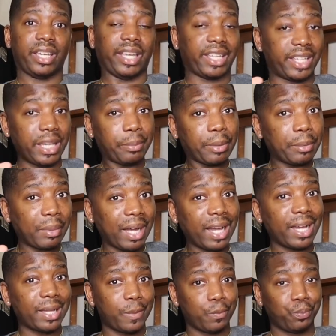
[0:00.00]
And keep in
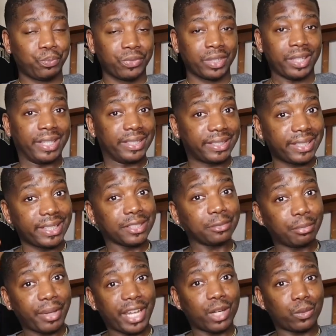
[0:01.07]
mind,
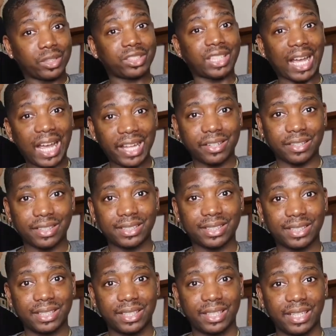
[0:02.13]
this man
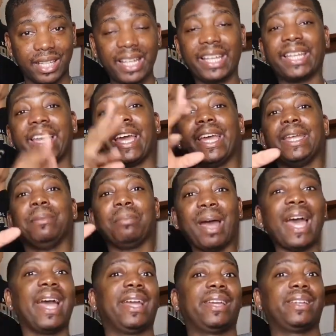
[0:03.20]
retired and came
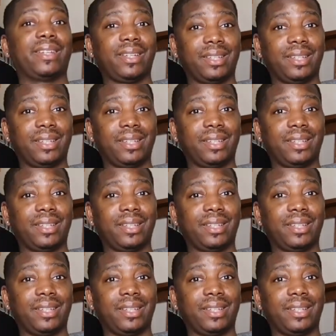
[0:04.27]
back.